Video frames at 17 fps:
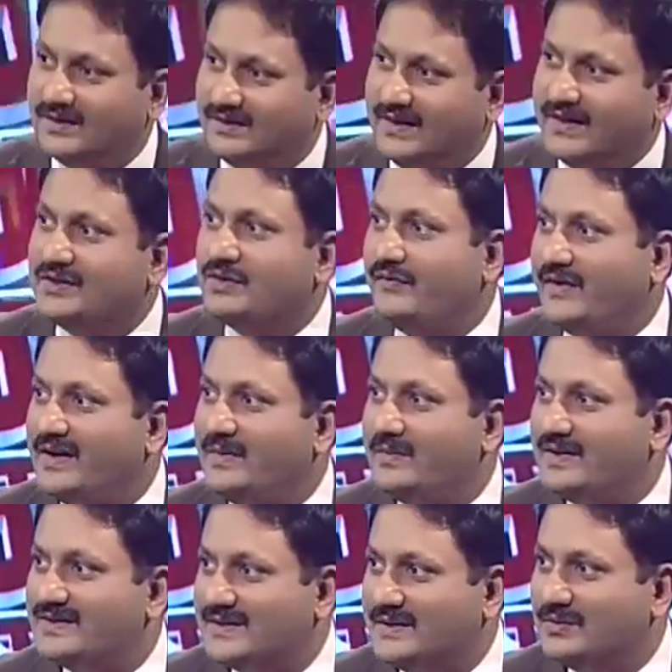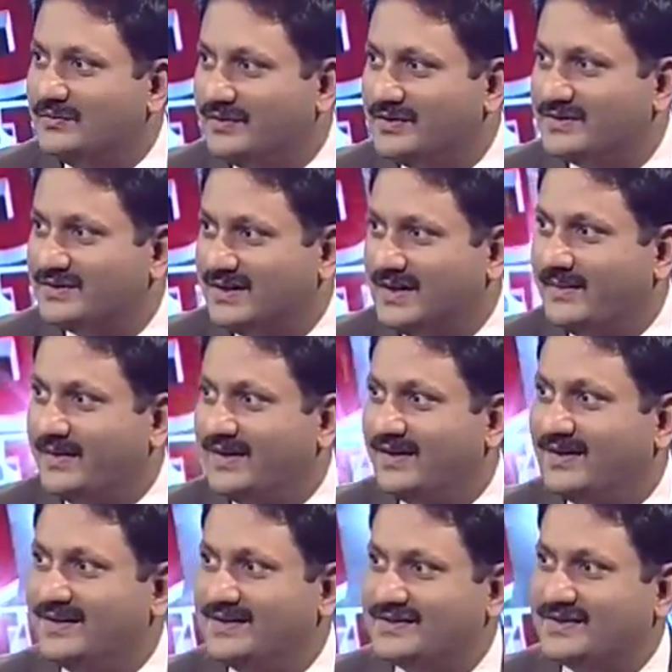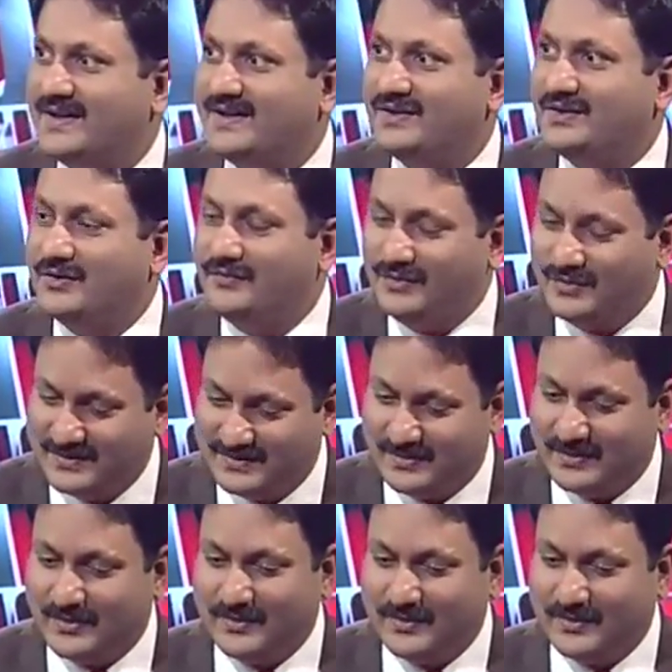Thank you very much, Anu, for coming in and sharing your views. You